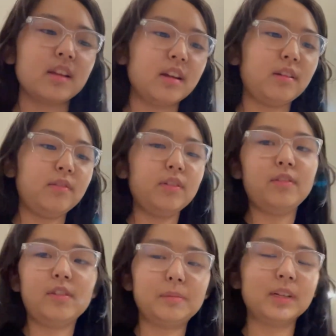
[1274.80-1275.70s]
of
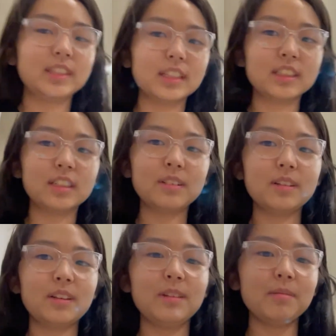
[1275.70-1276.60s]
vaporization.
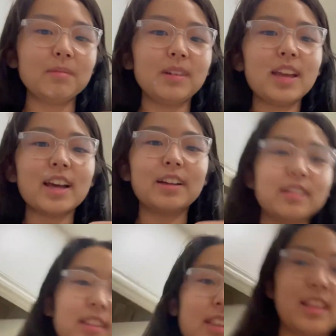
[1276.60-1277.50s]
But yeah,
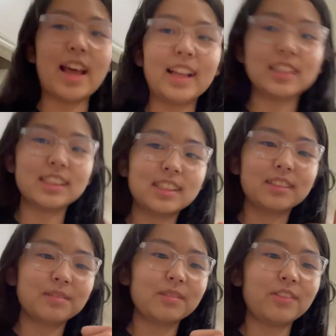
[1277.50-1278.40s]
that's
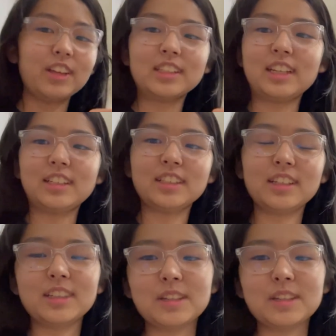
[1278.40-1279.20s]
phase changes.